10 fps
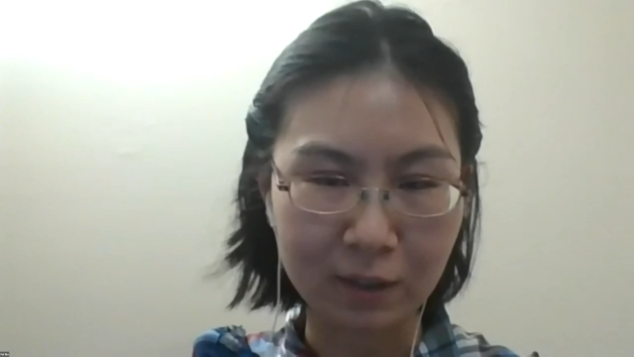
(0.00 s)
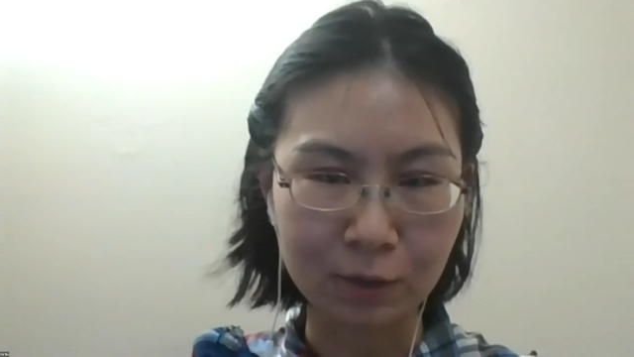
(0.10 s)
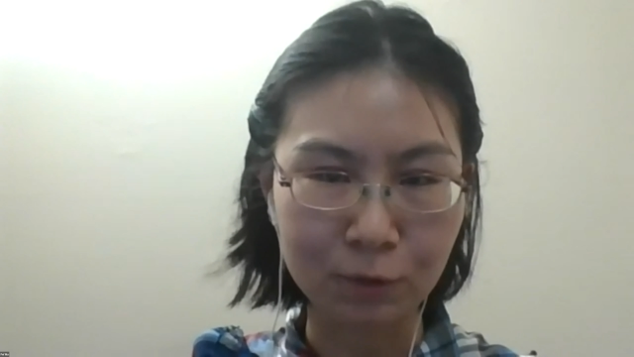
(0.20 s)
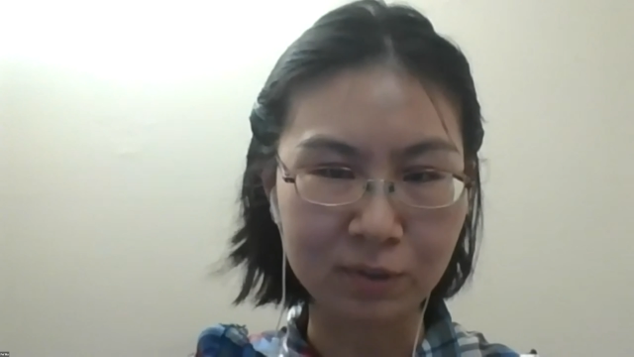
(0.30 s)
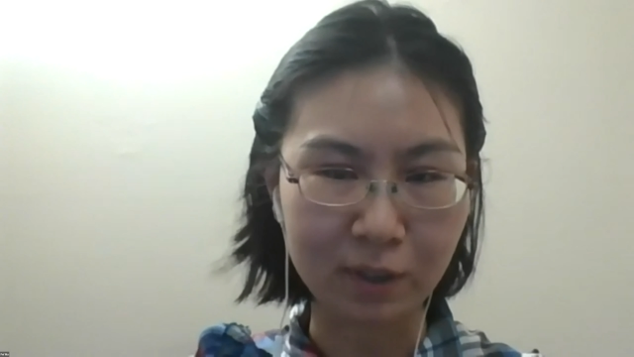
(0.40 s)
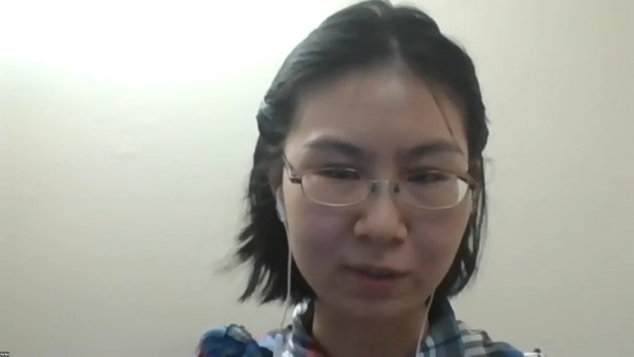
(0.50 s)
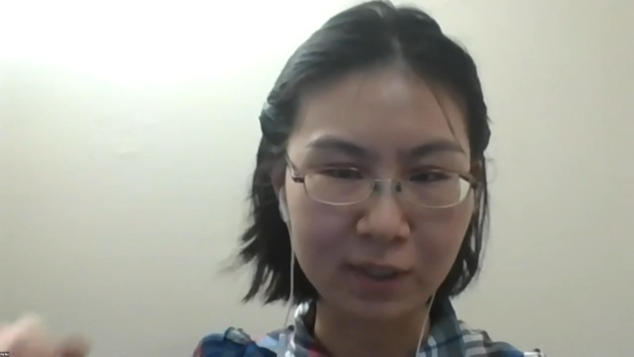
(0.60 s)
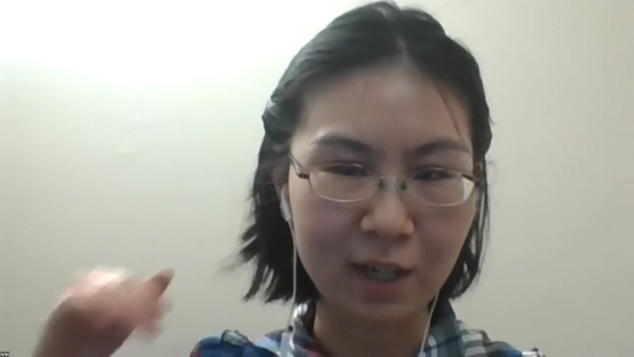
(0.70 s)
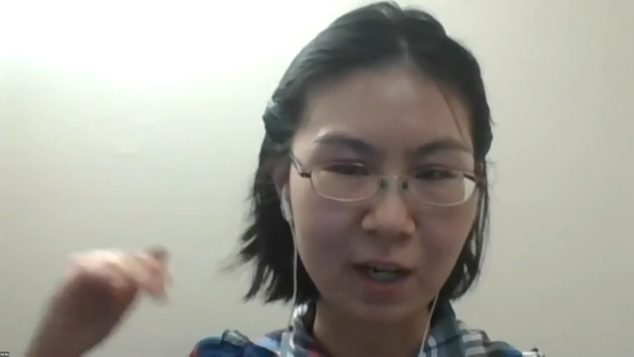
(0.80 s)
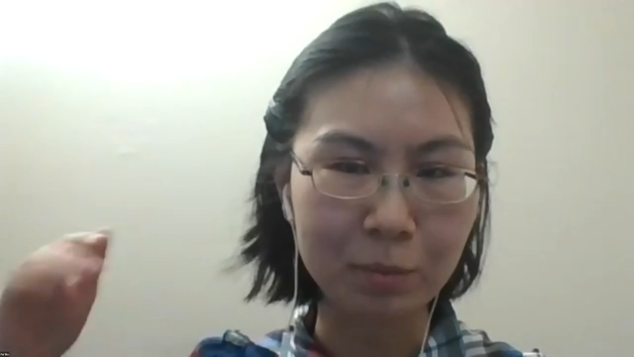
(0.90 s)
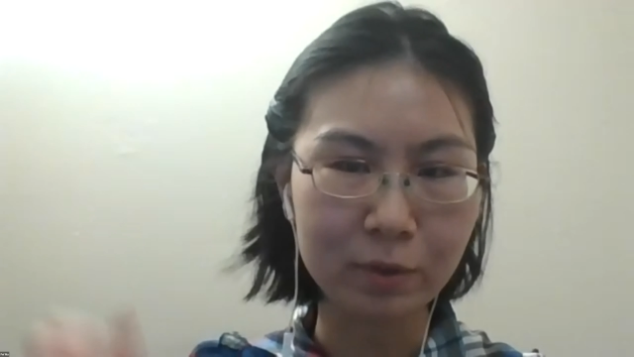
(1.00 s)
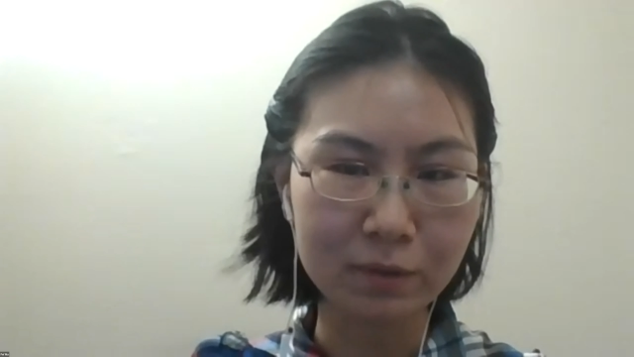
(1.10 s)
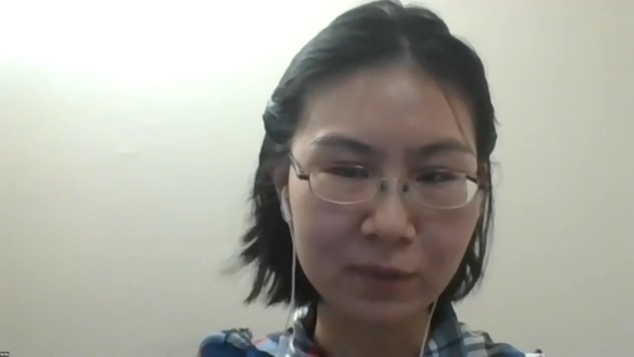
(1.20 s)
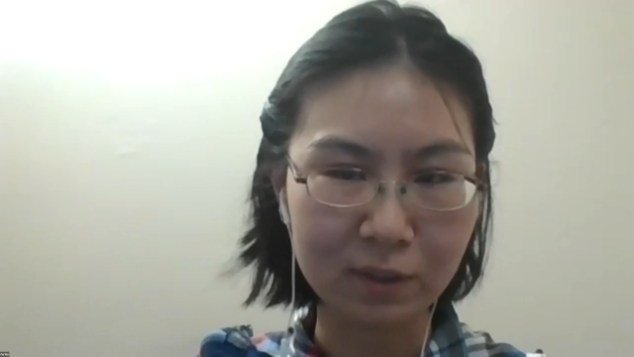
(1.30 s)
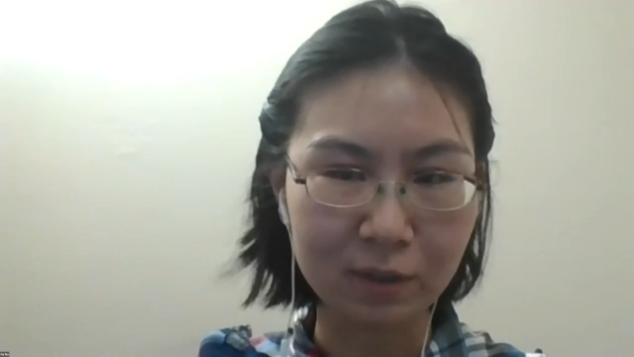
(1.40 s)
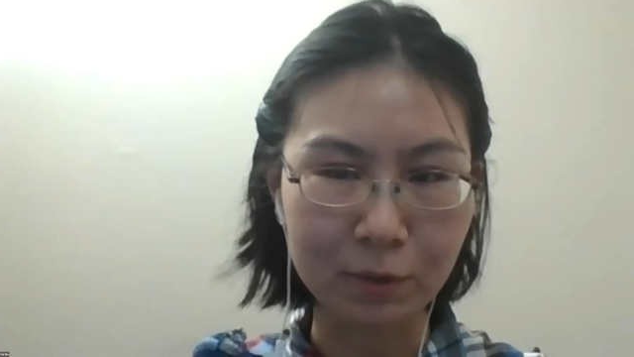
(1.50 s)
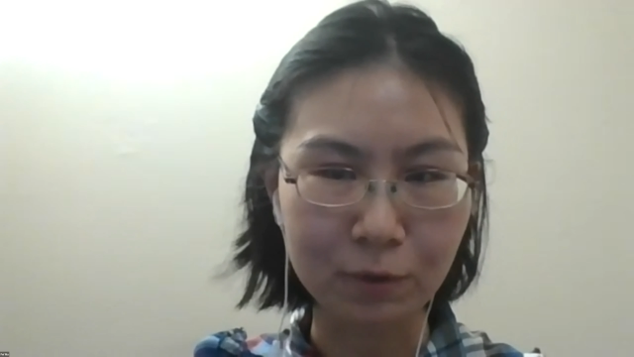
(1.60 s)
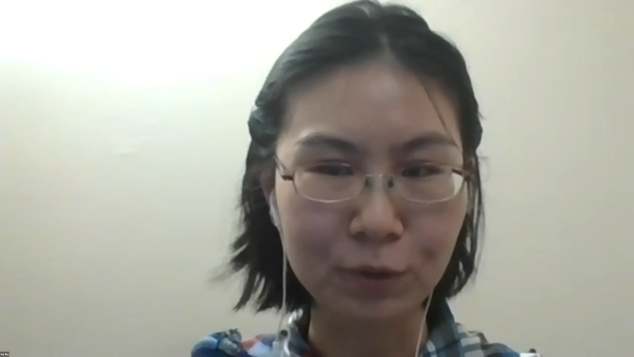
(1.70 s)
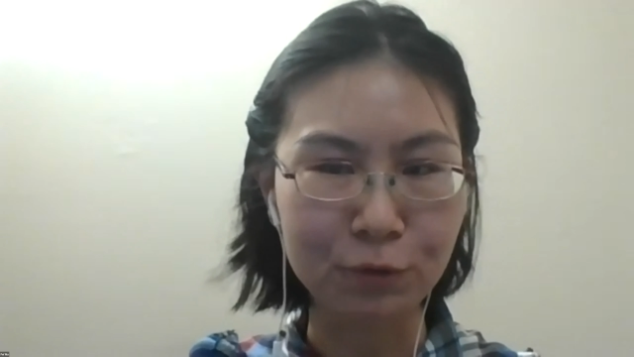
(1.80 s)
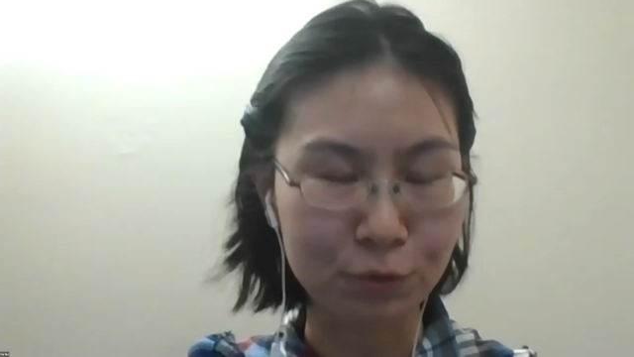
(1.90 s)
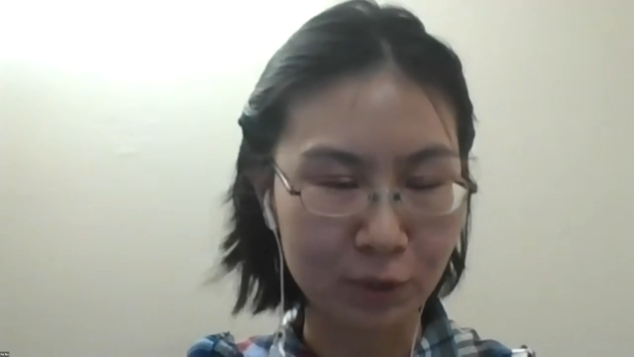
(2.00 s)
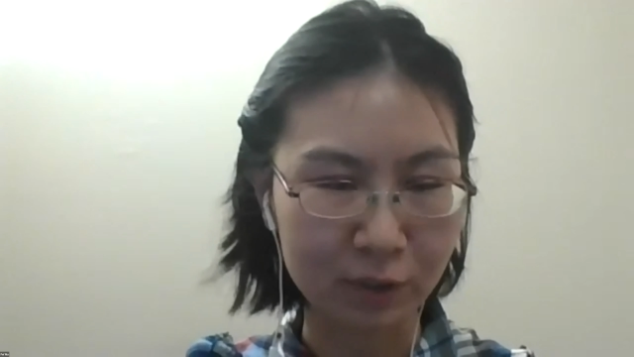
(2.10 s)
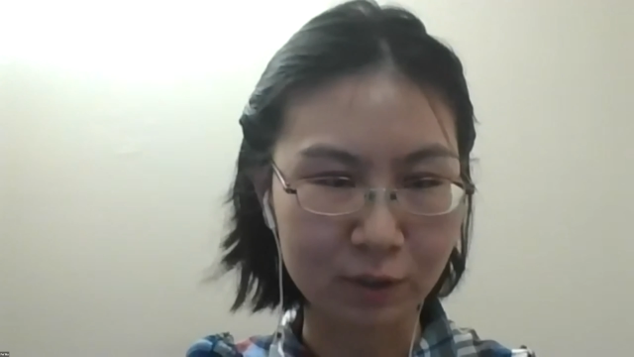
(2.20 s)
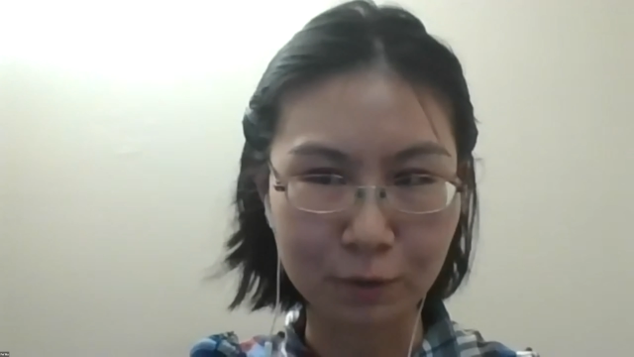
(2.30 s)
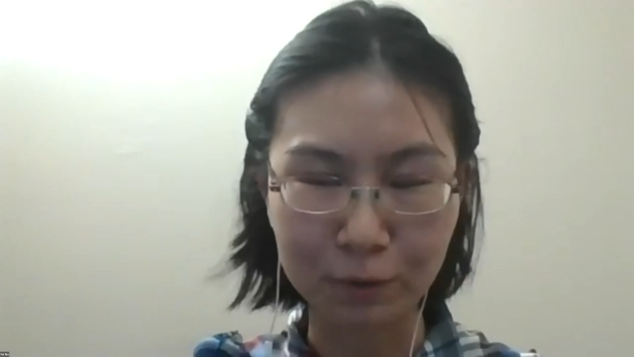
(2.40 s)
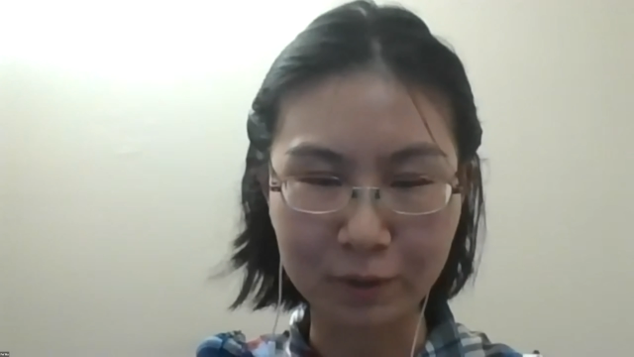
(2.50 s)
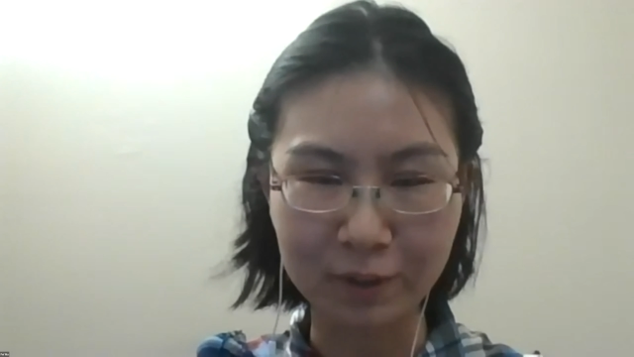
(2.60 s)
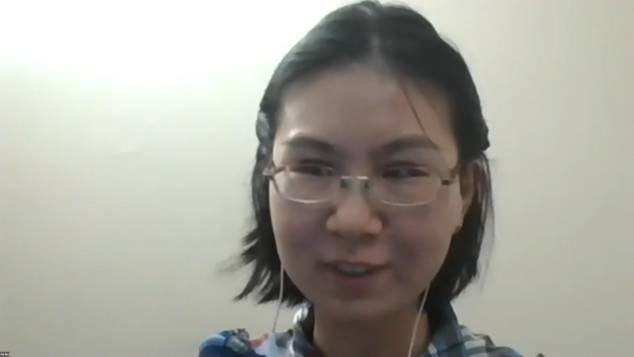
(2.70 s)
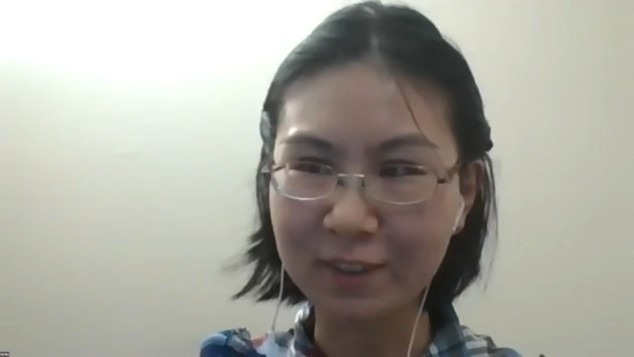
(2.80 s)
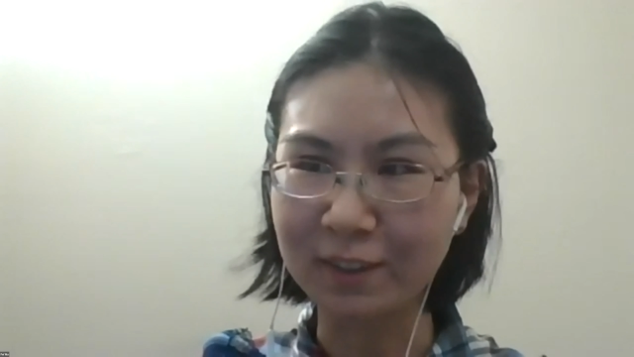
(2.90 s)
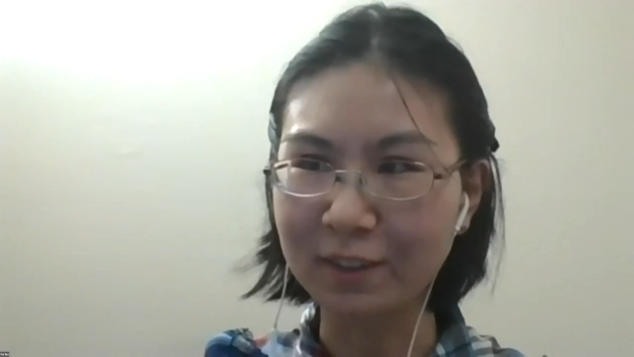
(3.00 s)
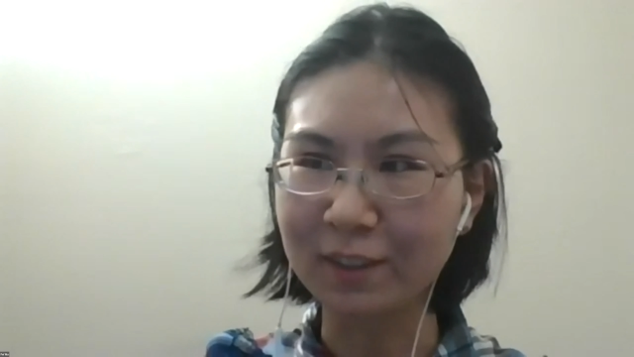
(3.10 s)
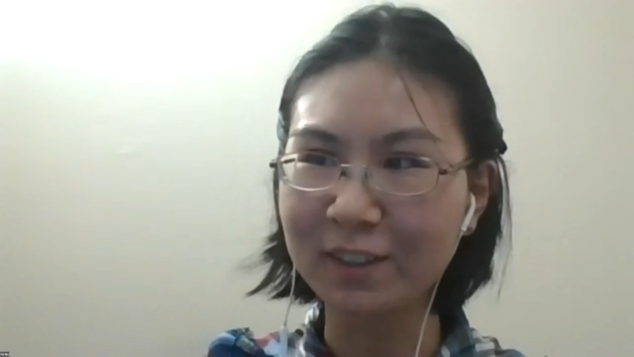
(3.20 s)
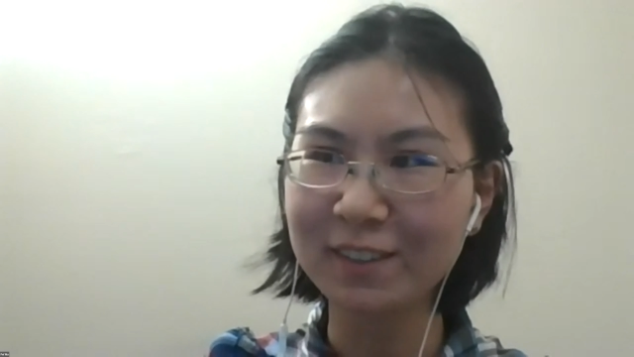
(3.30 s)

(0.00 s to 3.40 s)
upper visible restrictor or